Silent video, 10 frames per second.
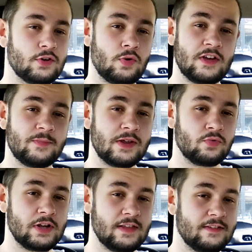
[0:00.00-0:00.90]
always
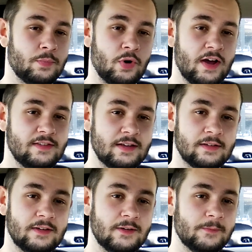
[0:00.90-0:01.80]
been really
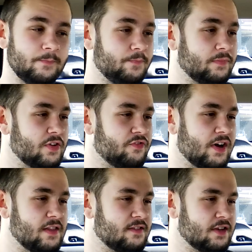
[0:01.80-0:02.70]
surprising to
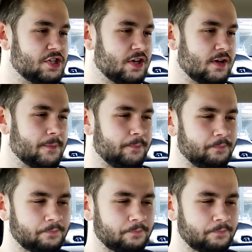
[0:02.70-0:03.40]
find such a